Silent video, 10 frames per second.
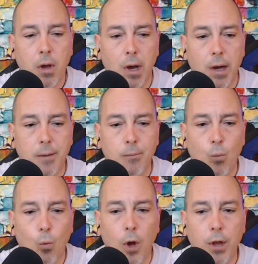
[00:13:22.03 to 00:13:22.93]

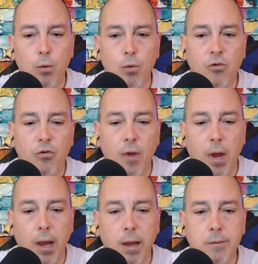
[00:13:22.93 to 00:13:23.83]
what you would
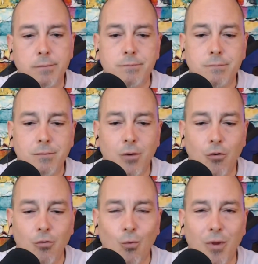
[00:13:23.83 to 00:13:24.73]
say,
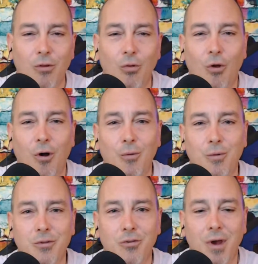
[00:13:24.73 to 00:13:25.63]
or what the law
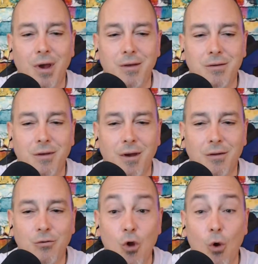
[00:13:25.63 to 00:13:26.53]
would say, is
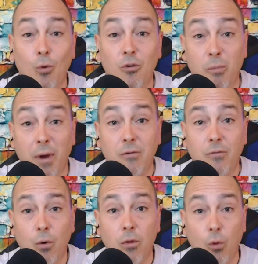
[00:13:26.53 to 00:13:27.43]
no respect
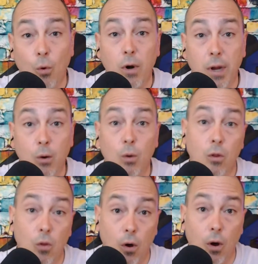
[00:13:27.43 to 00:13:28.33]
for authority or
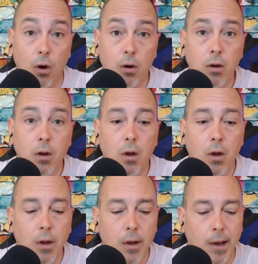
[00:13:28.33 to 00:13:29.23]
the law.
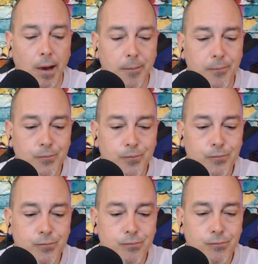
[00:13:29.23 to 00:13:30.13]

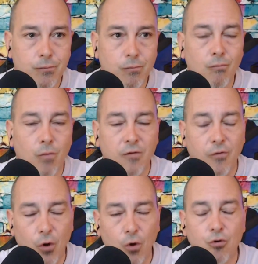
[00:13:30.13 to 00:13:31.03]
But
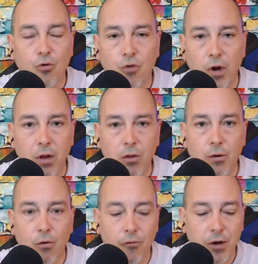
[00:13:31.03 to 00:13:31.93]
for those who study
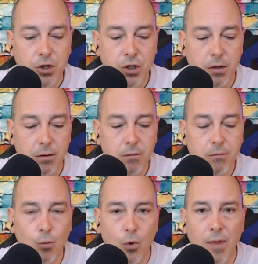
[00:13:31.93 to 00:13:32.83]
legal fiction,
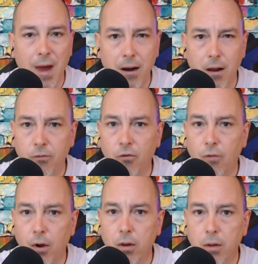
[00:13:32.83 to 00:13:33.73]
would that
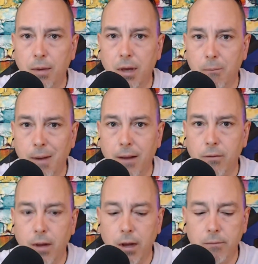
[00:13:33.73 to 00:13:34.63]
necessarily be a
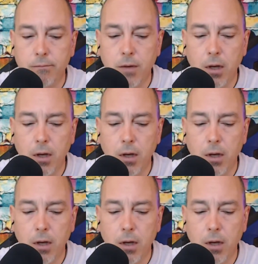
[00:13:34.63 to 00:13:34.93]
bad thing?